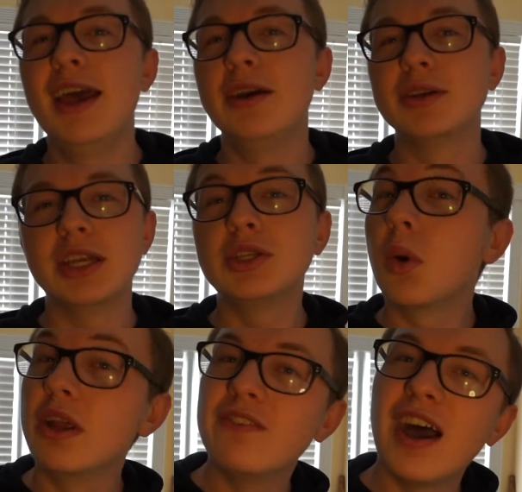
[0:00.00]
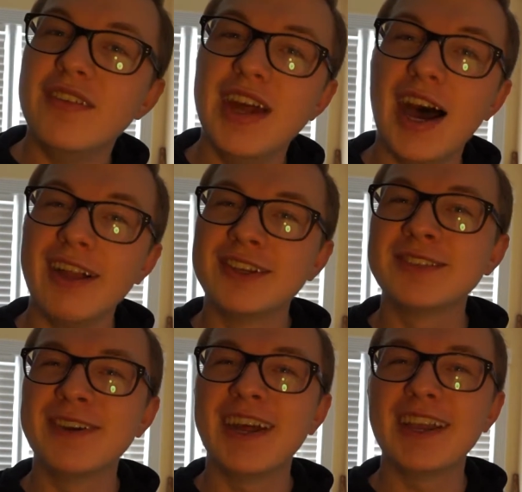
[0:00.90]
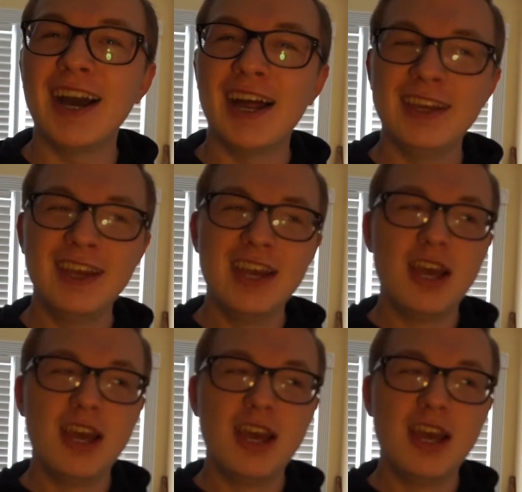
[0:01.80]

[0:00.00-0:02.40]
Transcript: It was like $25 when I got it,